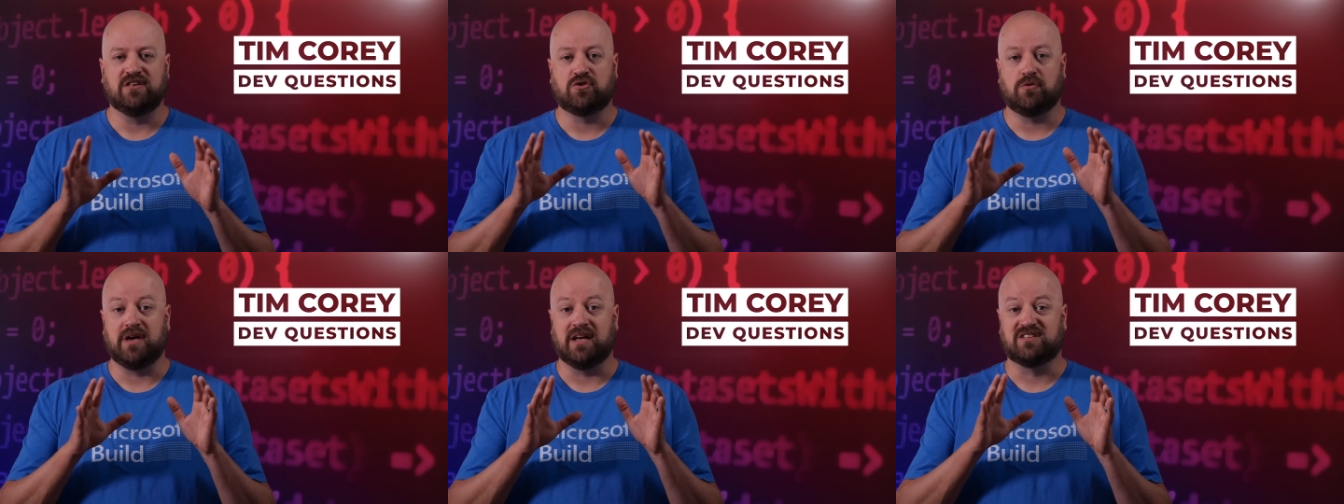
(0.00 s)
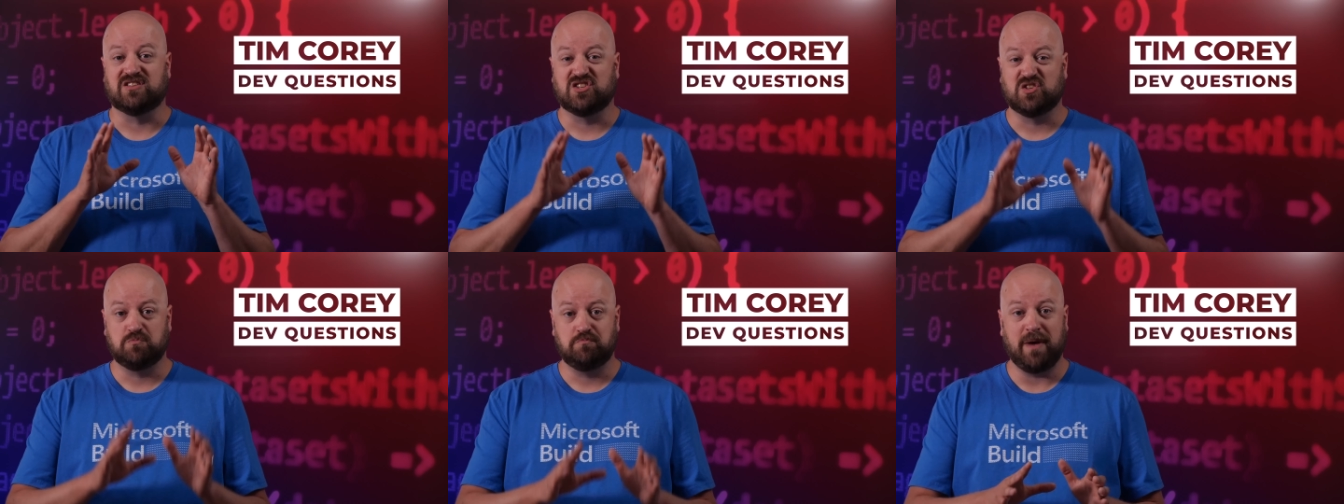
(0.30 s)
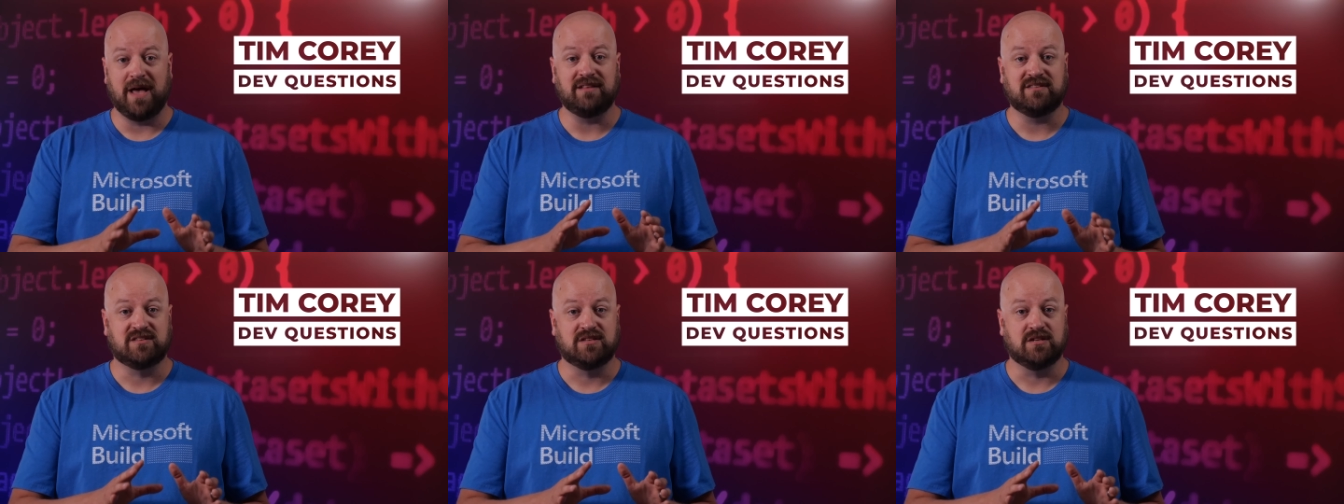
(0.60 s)
is going to be
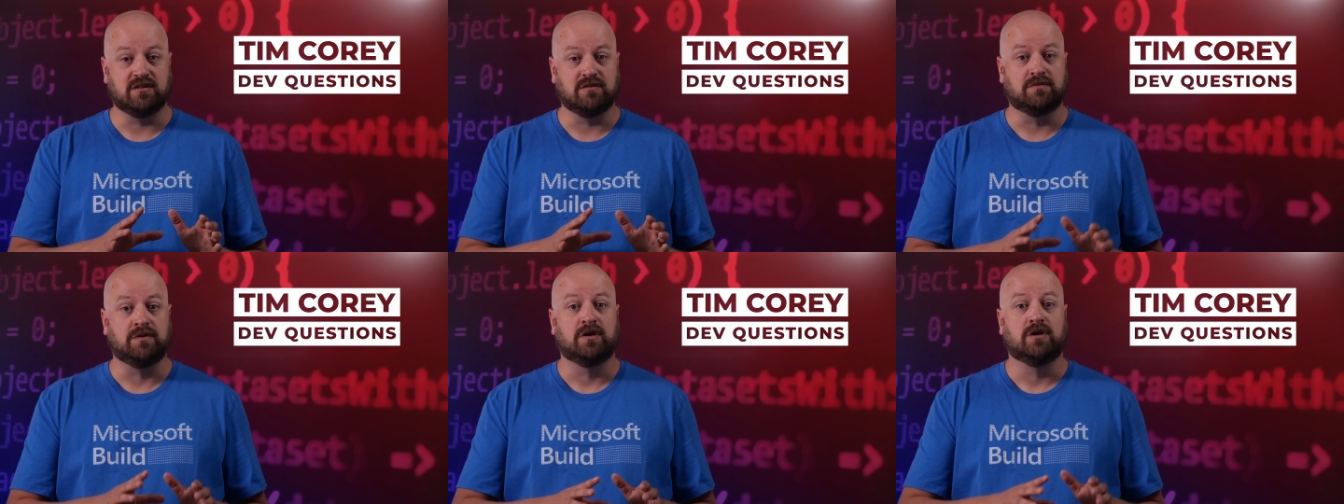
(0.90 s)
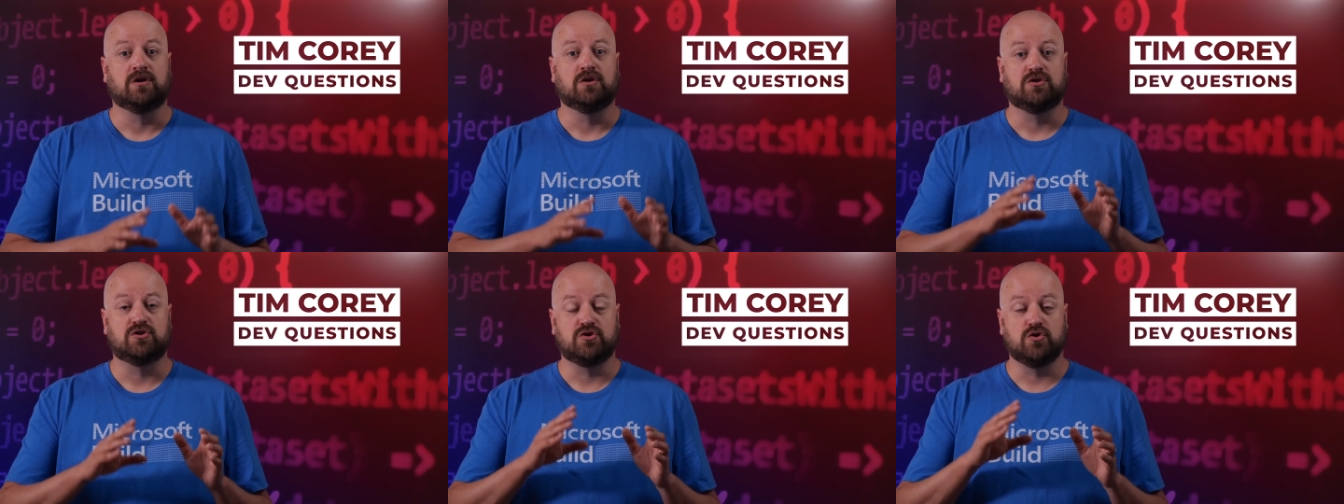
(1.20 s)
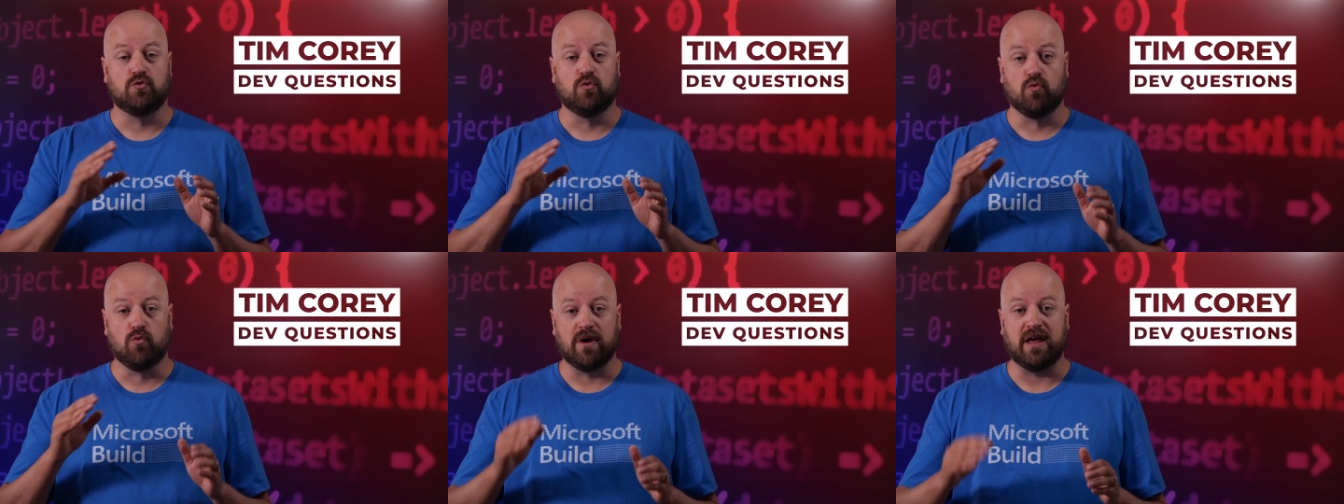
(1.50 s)
expensive
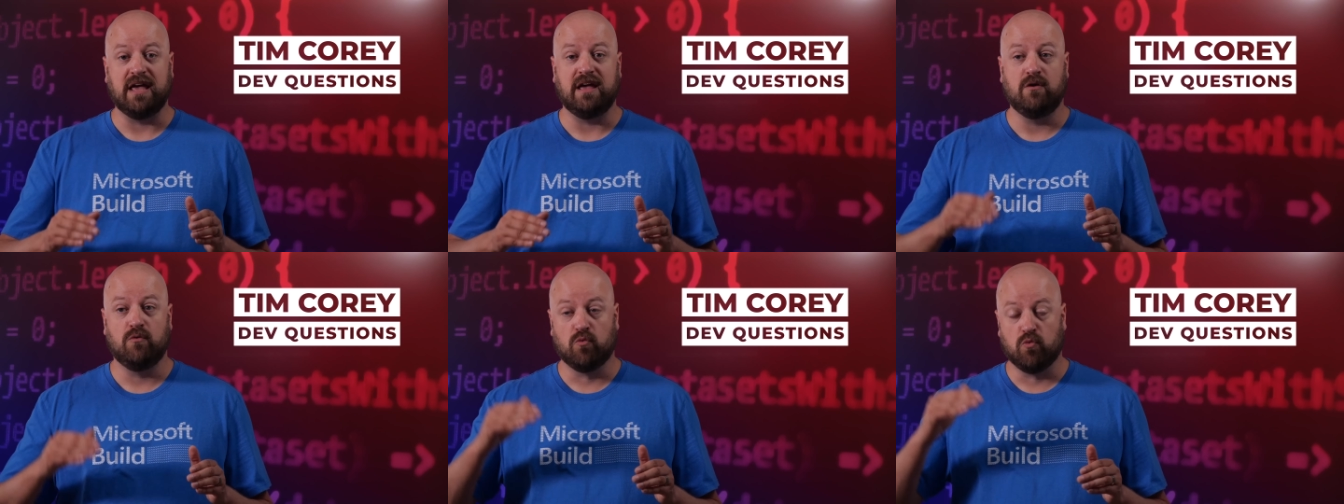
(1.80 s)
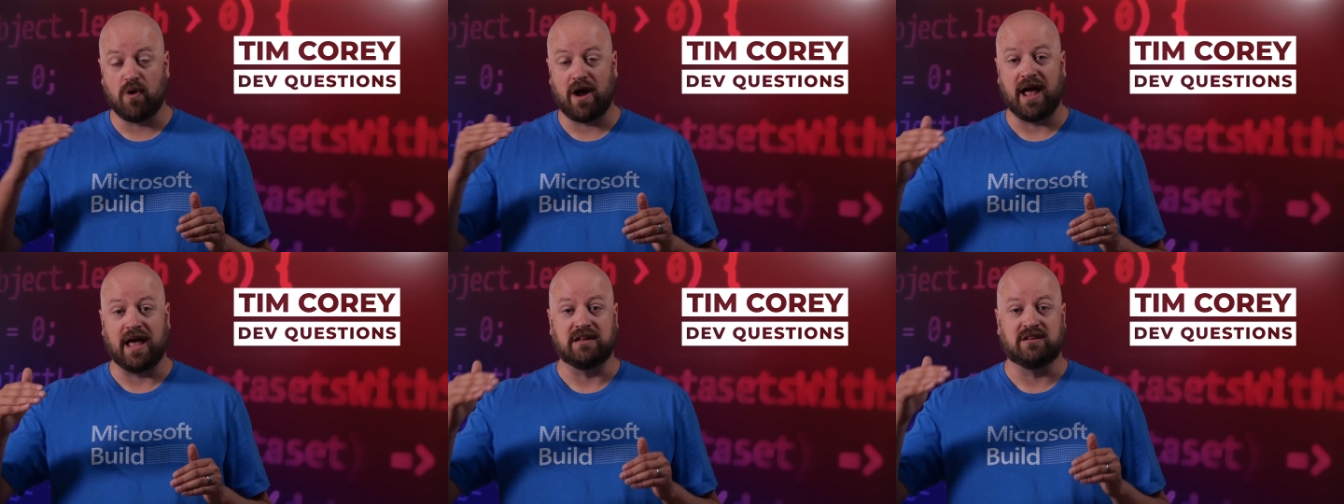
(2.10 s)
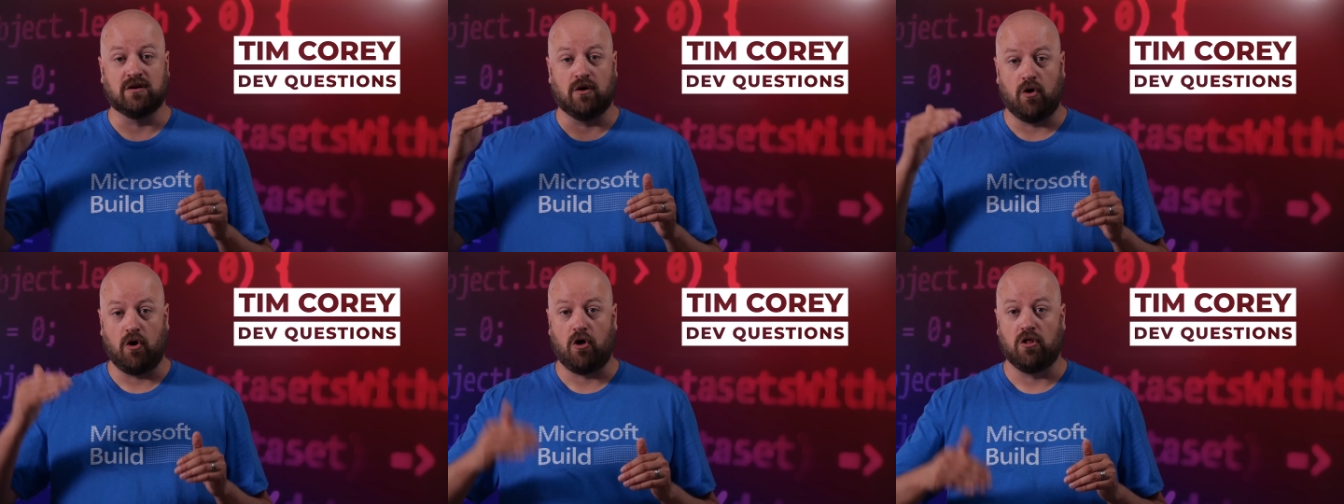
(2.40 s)
to
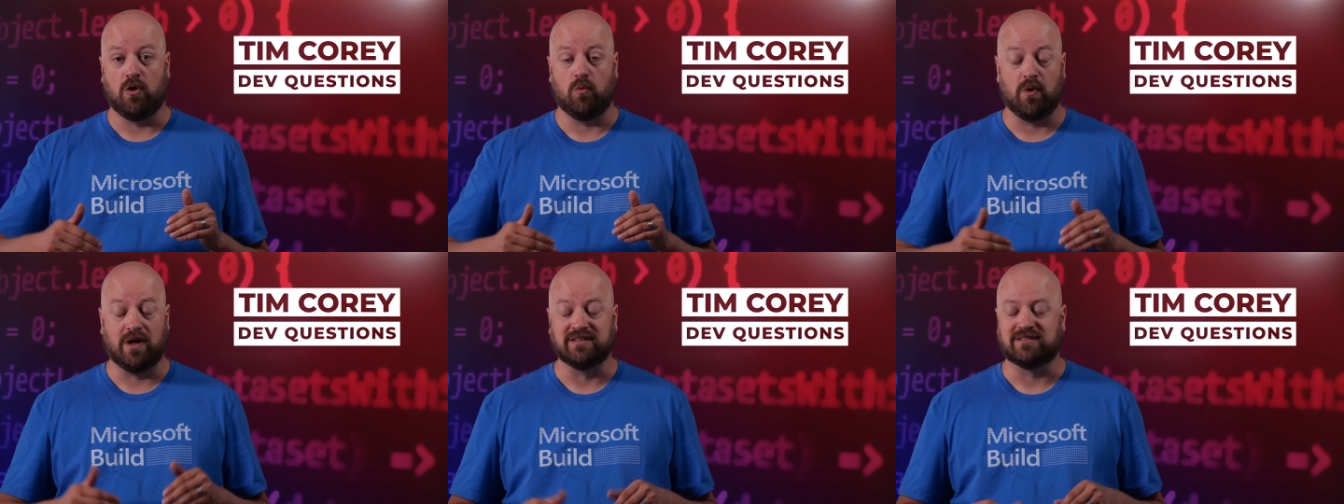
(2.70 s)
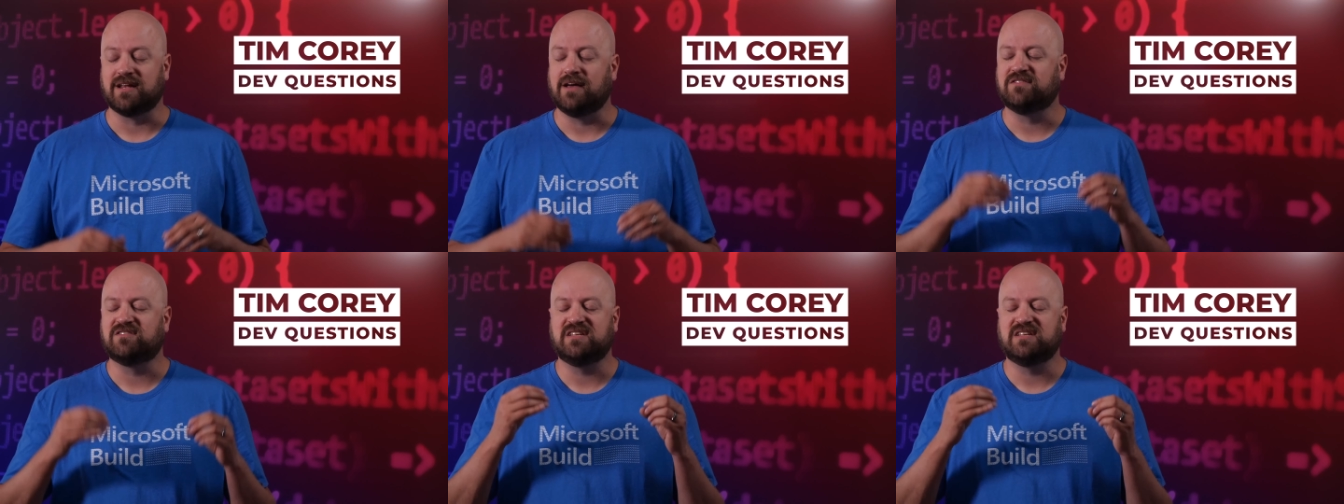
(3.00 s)
rewrite all at once.